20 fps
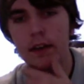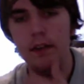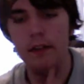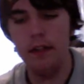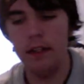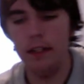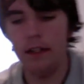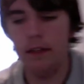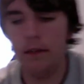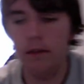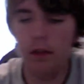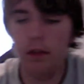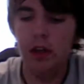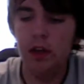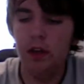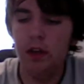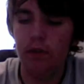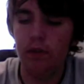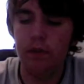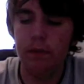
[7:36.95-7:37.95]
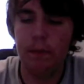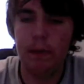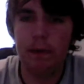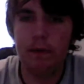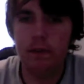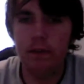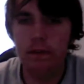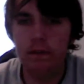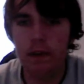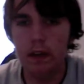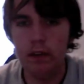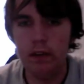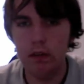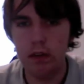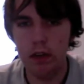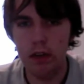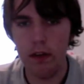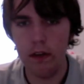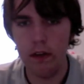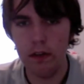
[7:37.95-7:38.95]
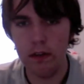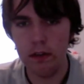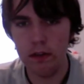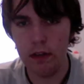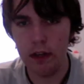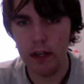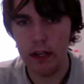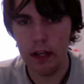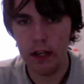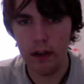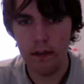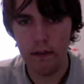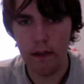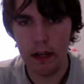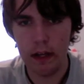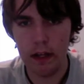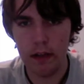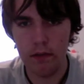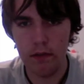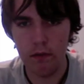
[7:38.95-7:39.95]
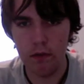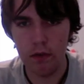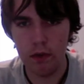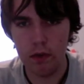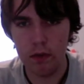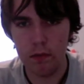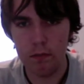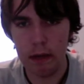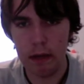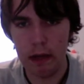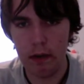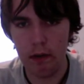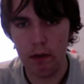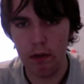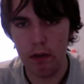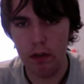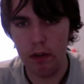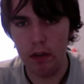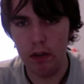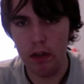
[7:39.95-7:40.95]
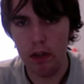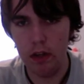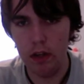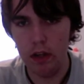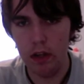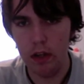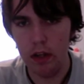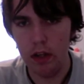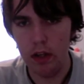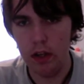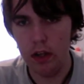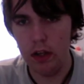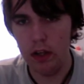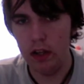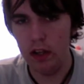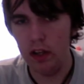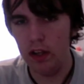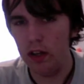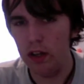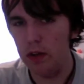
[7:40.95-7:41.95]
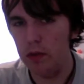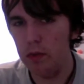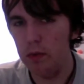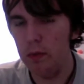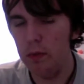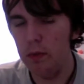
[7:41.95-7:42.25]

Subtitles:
This is one of my most favorite yo-yos right now. I've had it for about a